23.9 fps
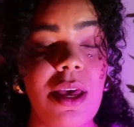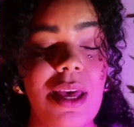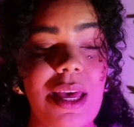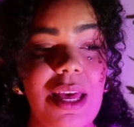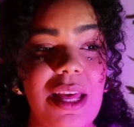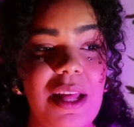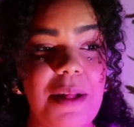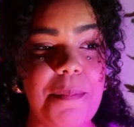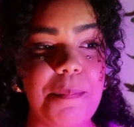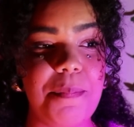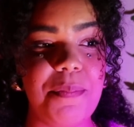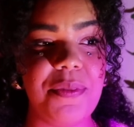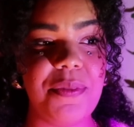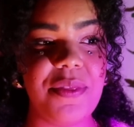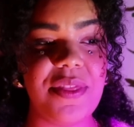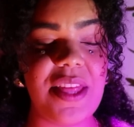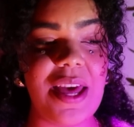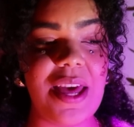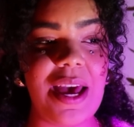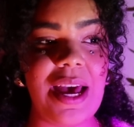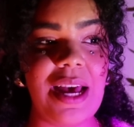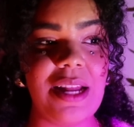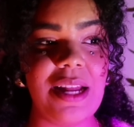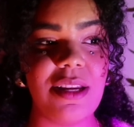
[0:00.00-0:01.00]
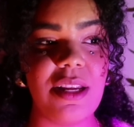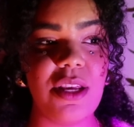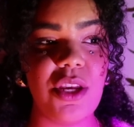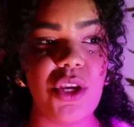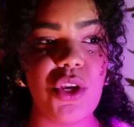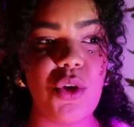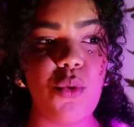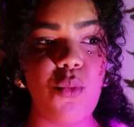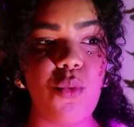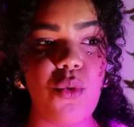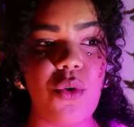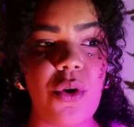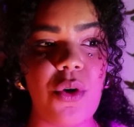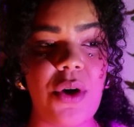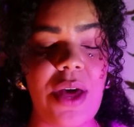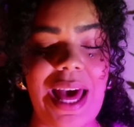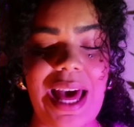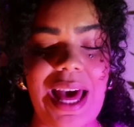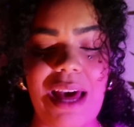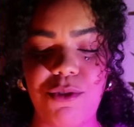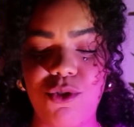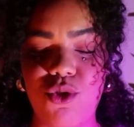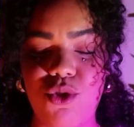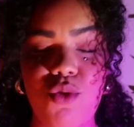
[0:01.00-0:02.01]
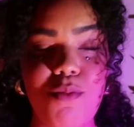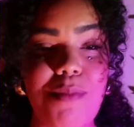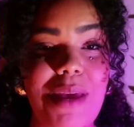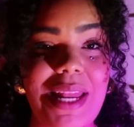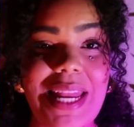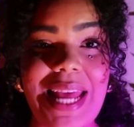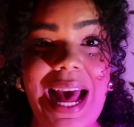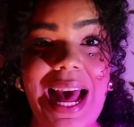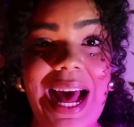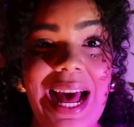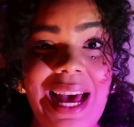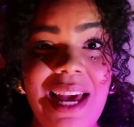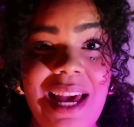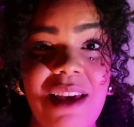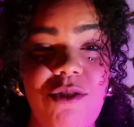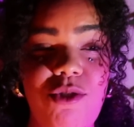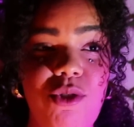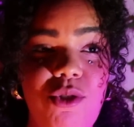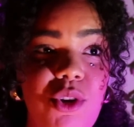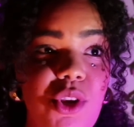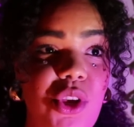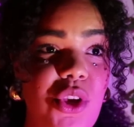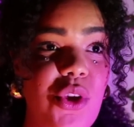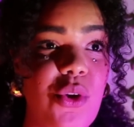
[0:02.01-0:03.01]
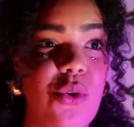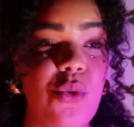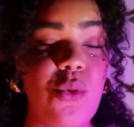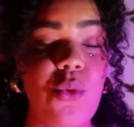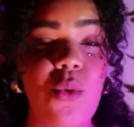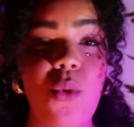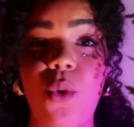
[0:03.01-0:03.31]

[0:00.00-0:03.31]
that you will have too many eyes on you,